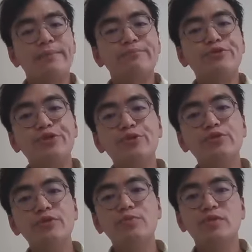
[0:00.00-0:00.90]

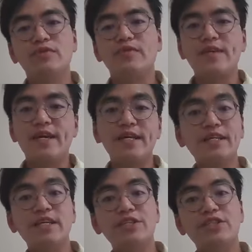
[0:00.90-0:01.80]
Children with
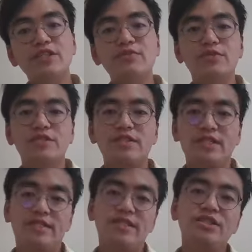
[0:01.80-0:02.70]
ADHD, which is
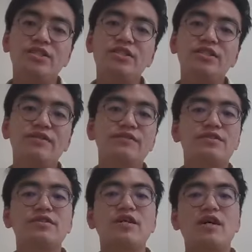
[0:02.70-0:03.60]
attention
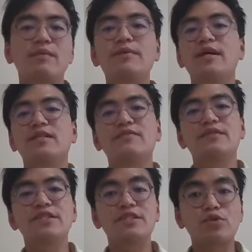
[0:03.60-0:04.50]
deficit
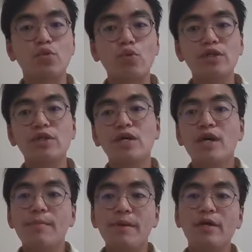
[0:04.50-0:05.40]
hyperactivity disorder,
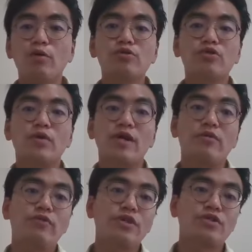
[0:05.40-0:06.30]
may also
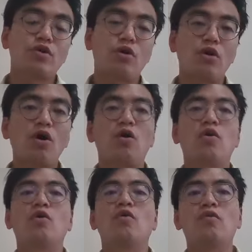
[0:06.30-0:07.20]
at risk
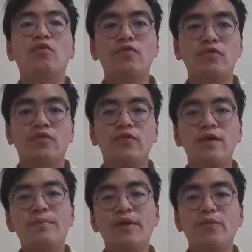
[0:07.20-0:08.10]
of
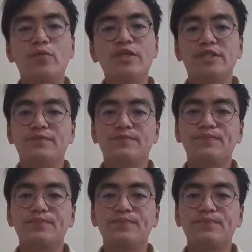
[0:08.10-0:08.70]
bedwetting.